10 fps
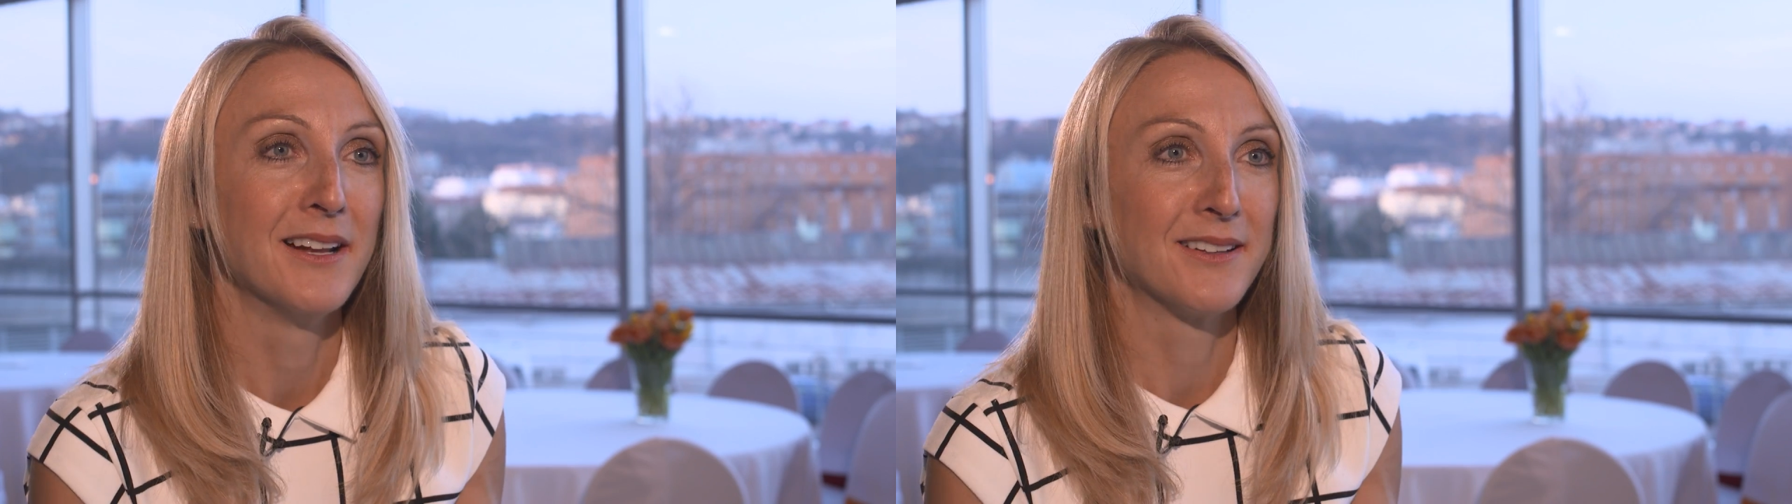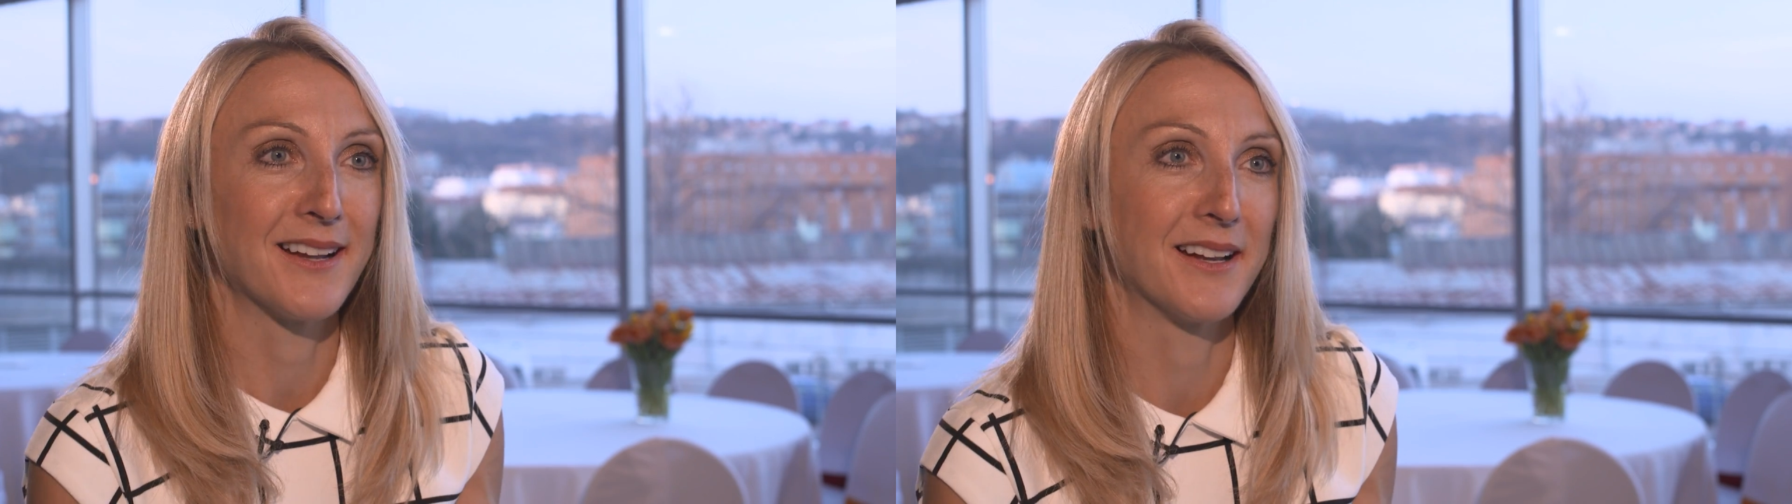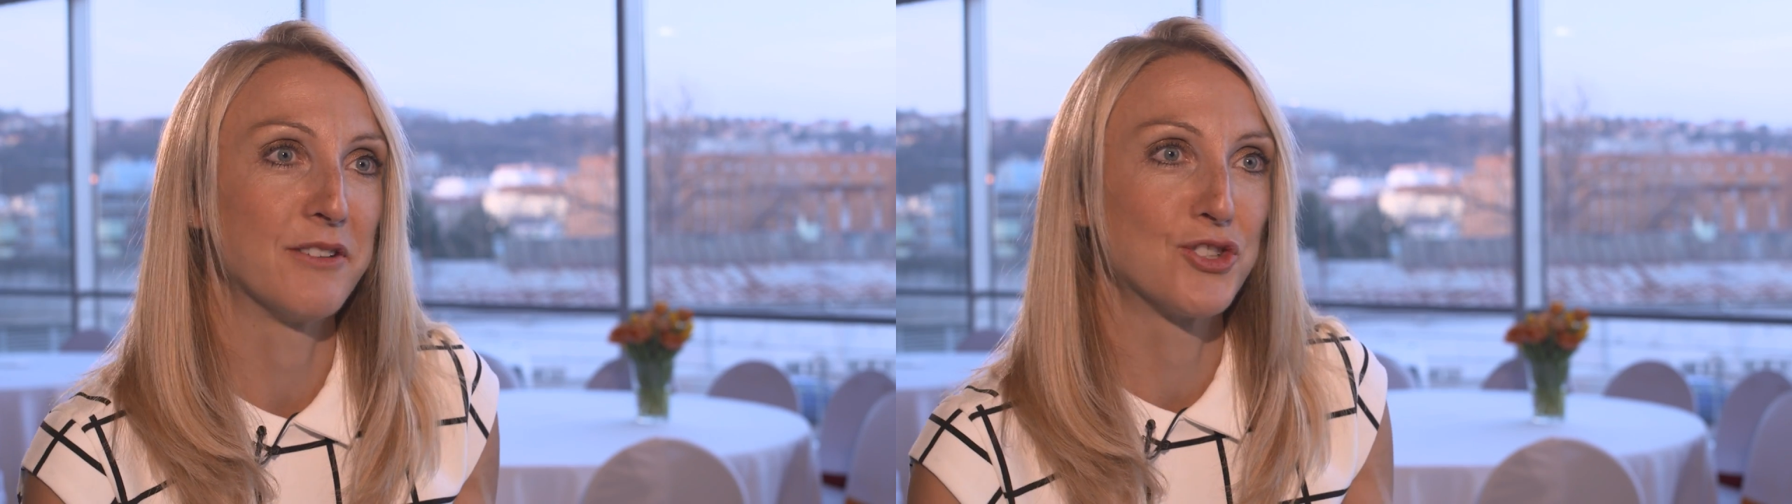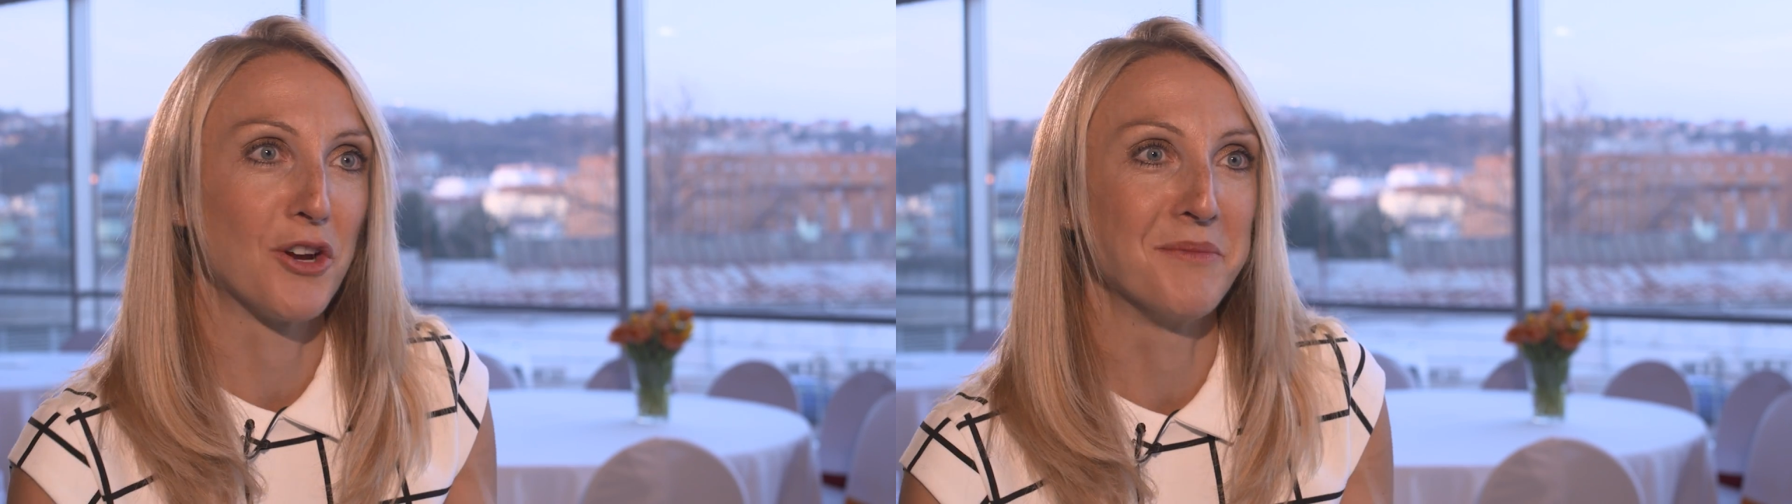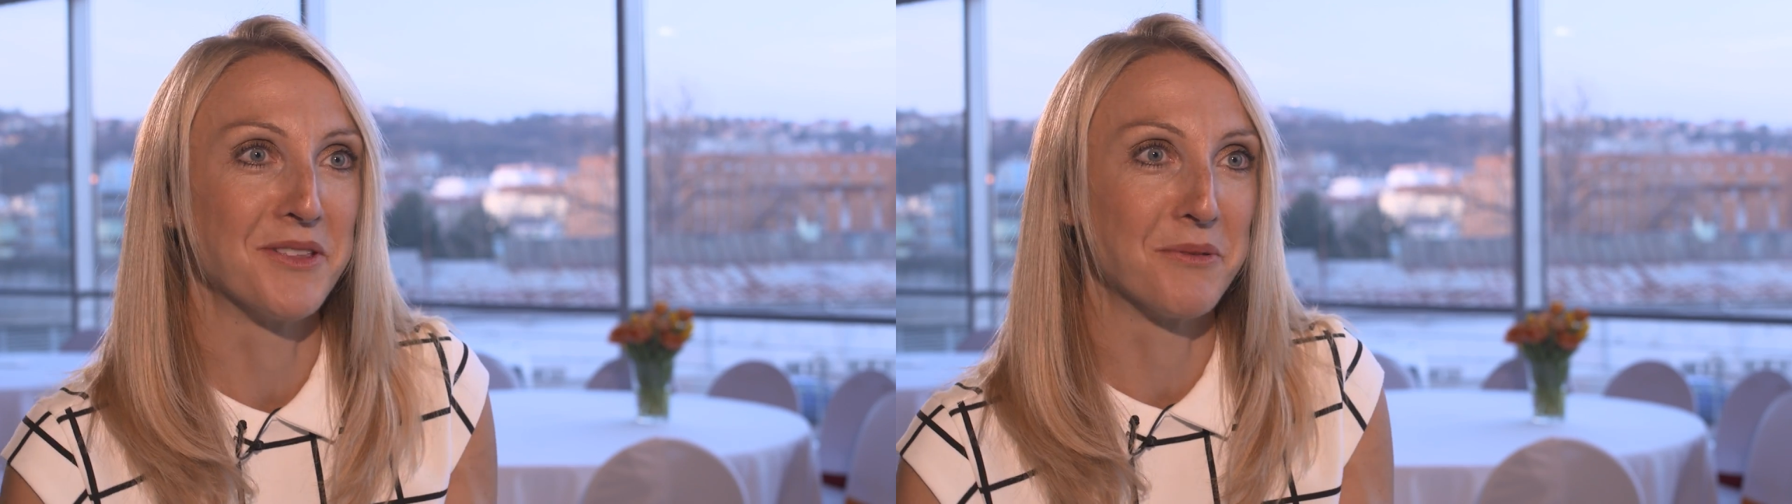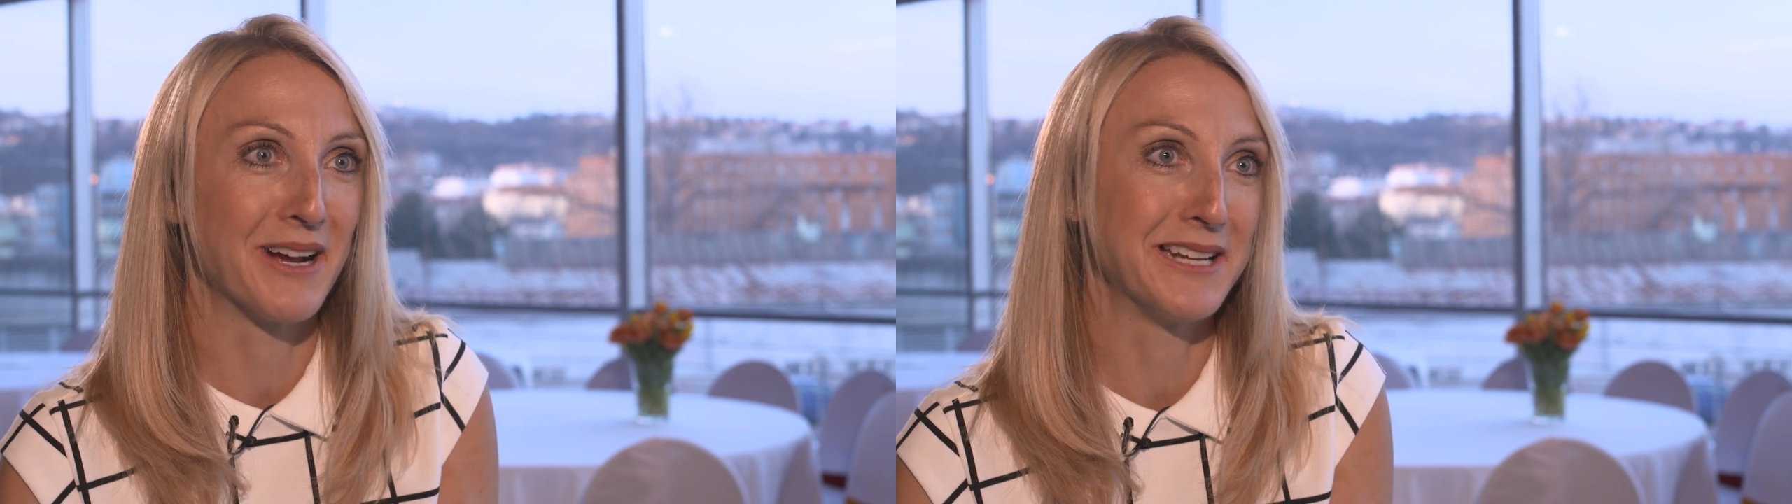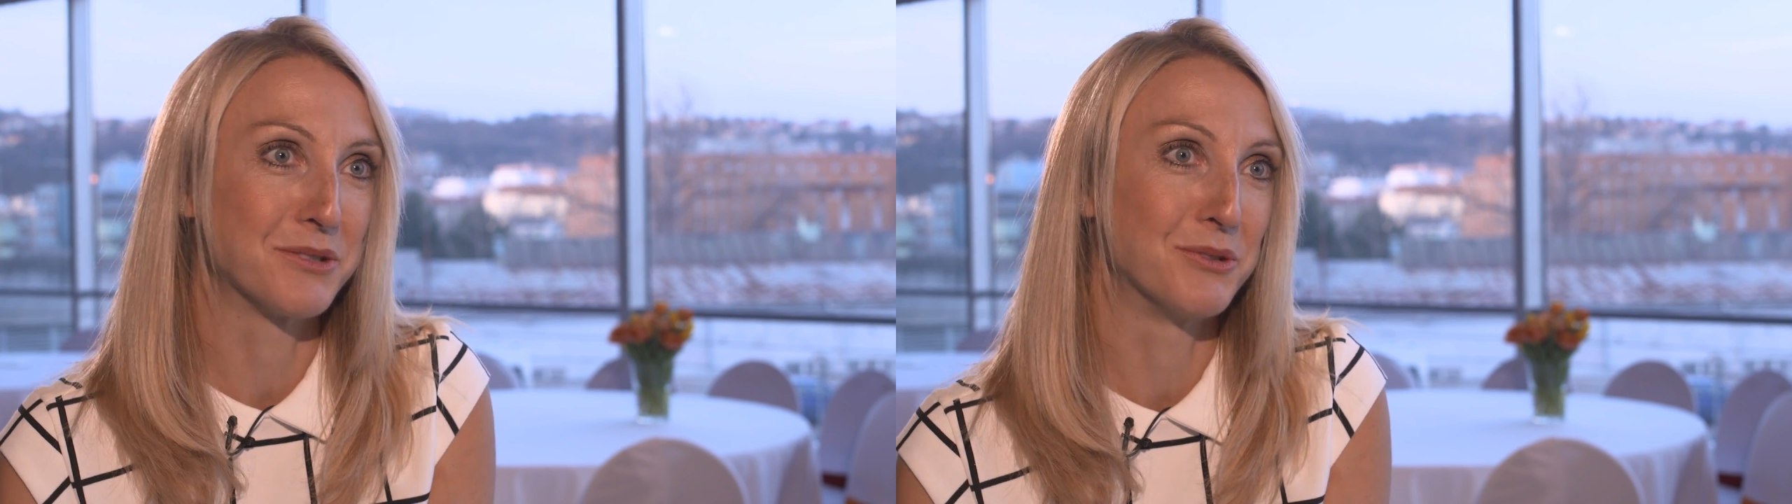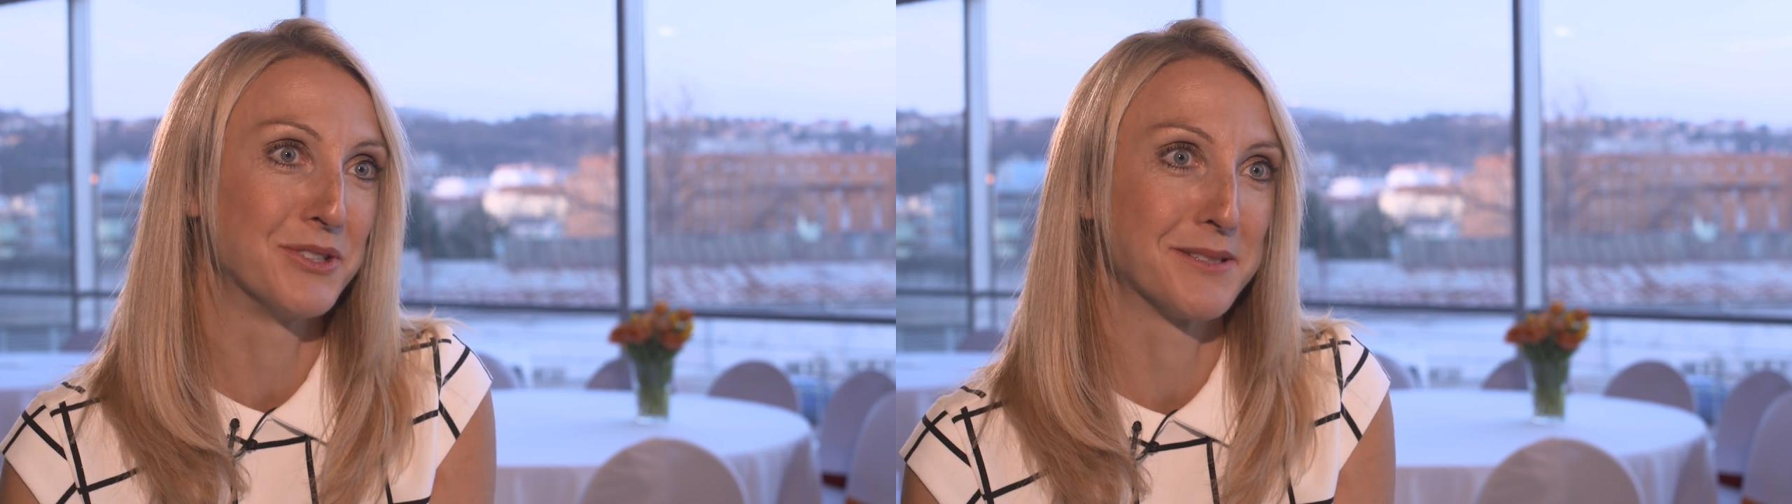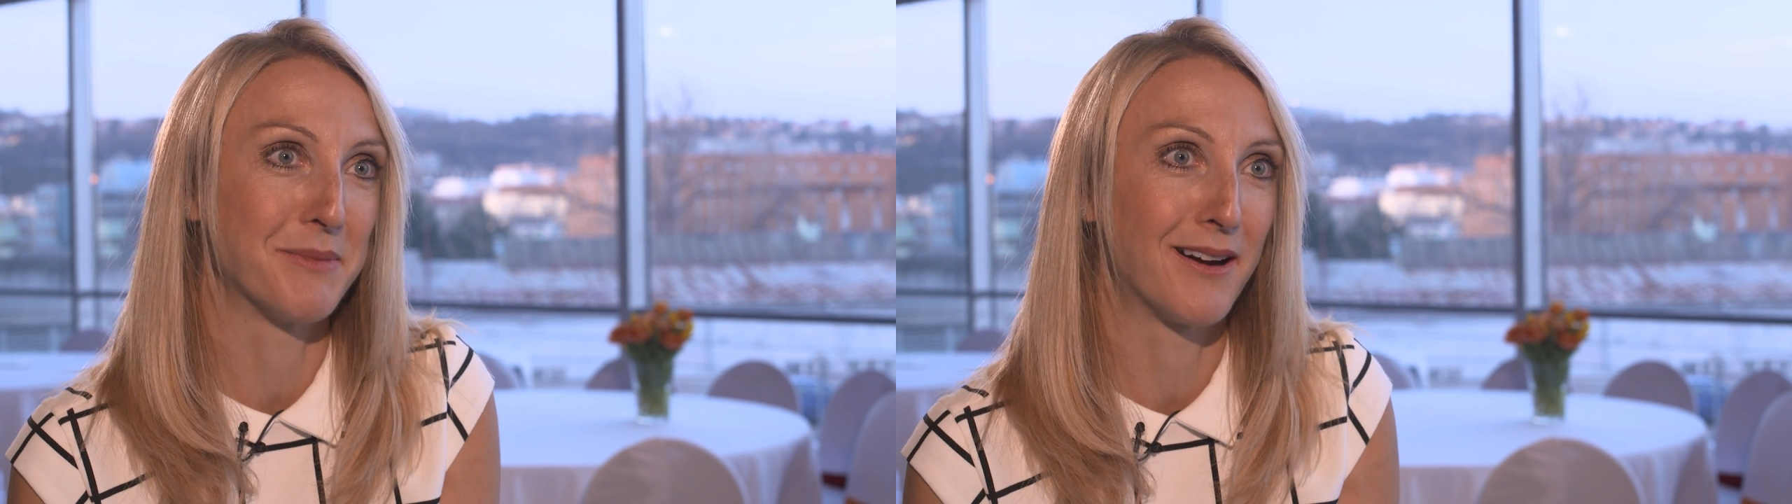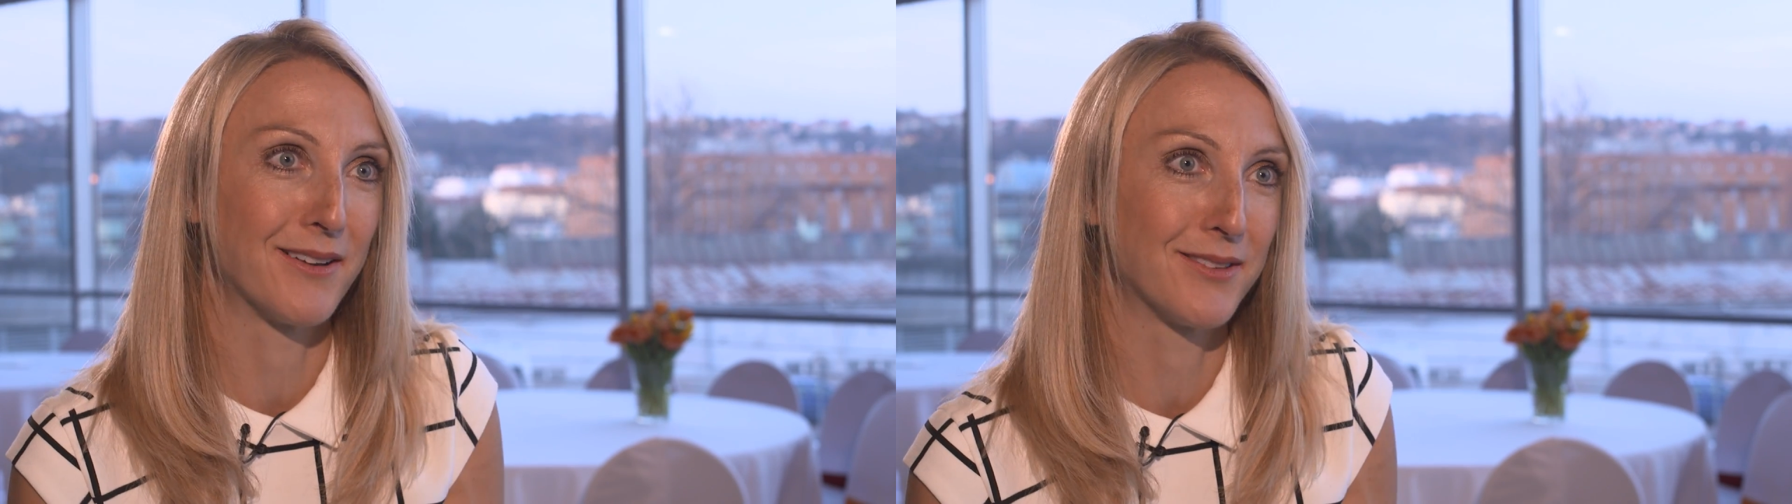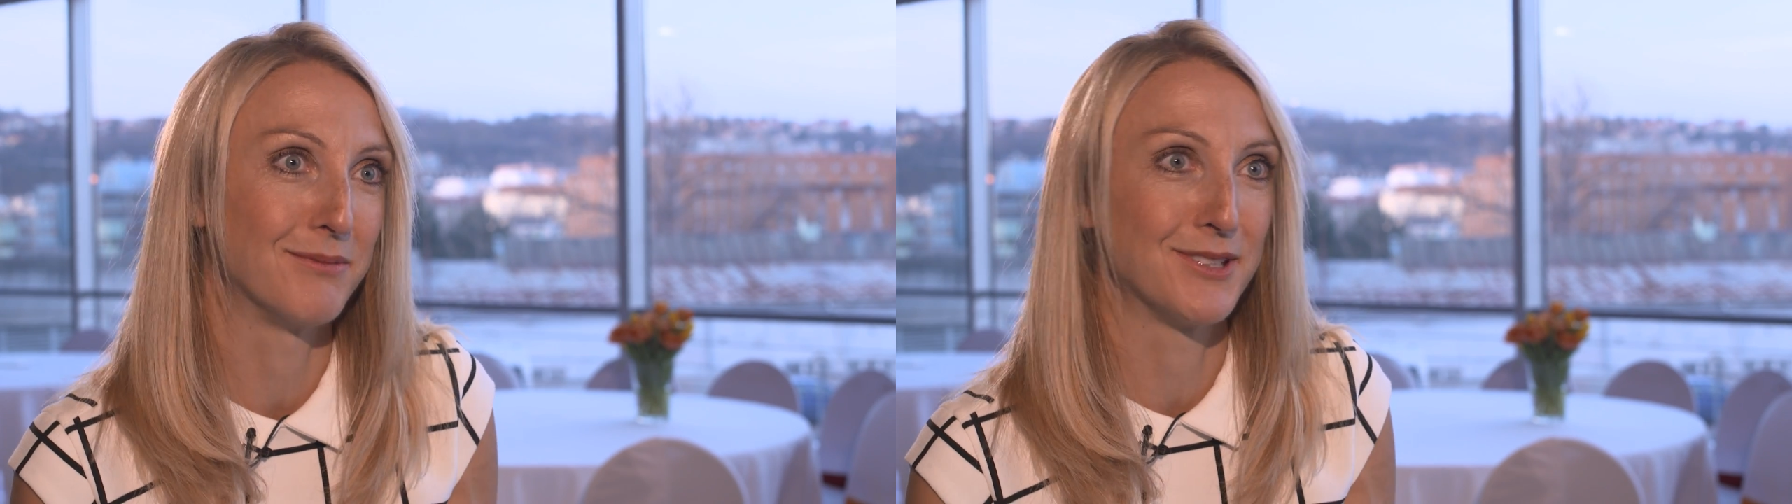to kind of show me the way towards the marathon,